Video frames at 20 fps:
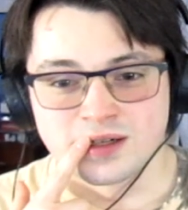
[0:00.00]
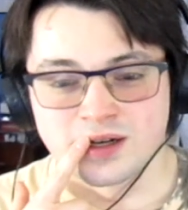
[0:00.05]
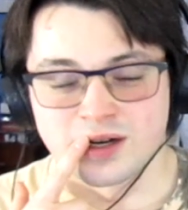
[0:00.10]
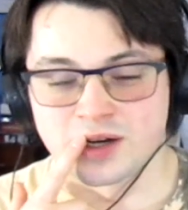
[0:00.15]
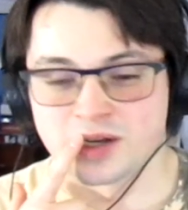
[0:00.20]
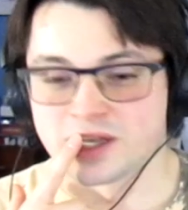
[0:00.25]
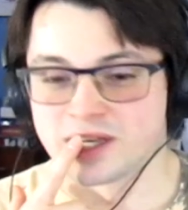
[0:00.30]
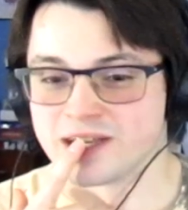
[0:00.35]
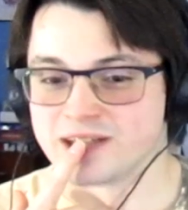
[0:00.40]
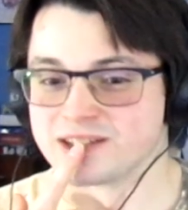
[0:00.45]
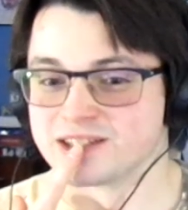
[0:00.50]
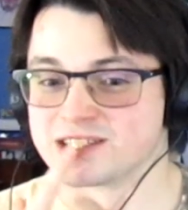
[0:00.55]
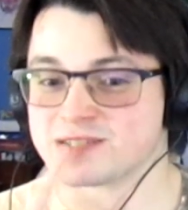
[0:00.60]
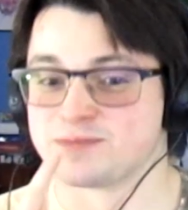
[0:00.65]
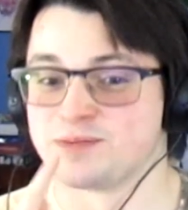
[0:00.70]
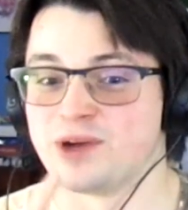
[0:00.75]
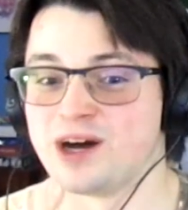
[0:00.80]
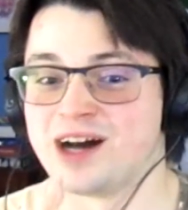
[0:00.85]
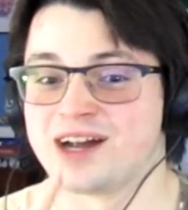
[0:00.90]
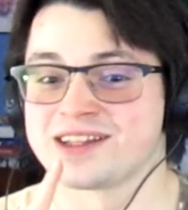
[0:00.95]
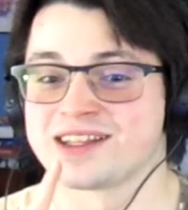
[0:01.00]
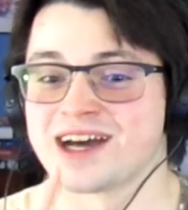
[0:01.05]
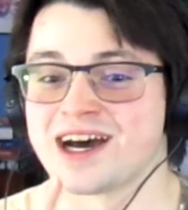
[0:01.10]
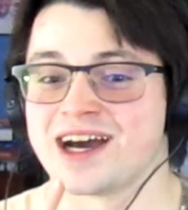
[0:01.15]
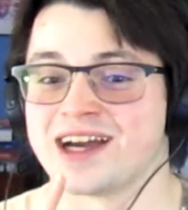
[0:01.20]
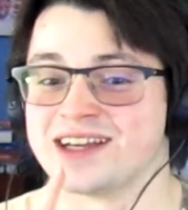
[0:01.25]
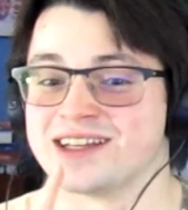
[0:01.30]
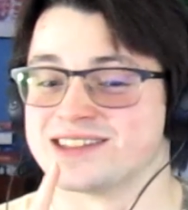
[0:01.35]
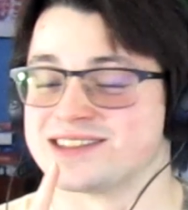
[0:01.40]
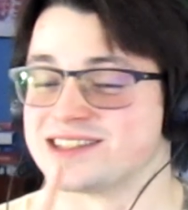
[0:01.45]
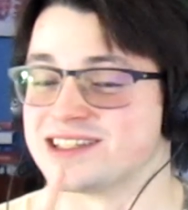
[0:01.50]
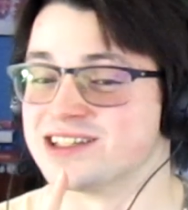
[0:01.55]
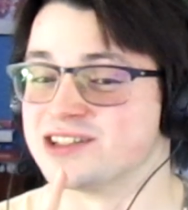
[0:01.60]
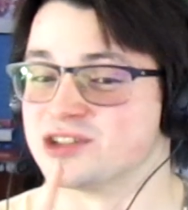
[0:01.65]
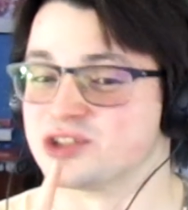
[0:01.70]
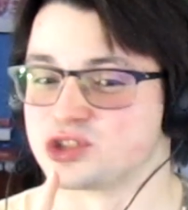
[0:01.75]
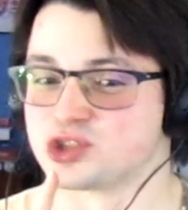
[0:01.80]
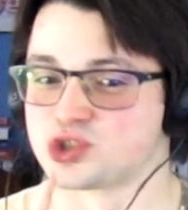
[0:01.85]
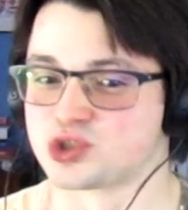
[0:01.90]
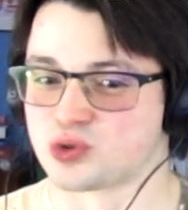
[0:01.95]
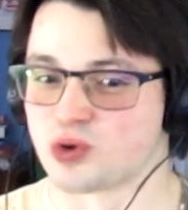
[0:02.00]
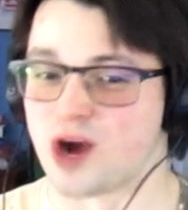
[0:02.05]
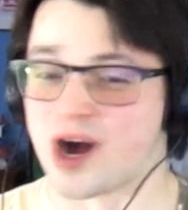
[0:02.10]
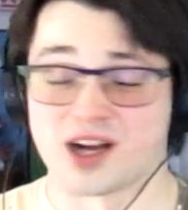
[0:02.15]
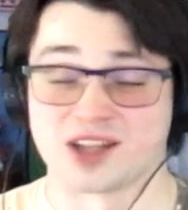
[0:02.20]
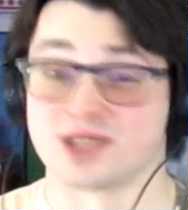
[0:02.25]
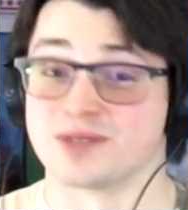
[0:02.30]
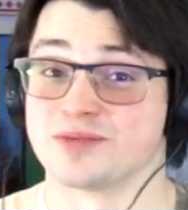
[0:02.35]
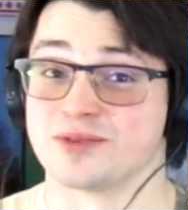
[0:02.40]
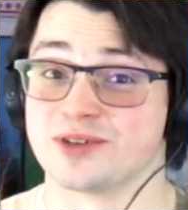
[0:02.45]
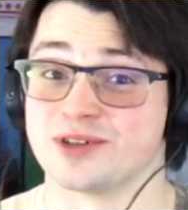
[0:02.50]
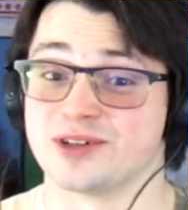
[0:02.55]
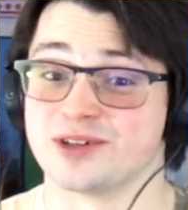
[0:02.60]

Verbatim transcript: Okay, this blonde guy is indestructible.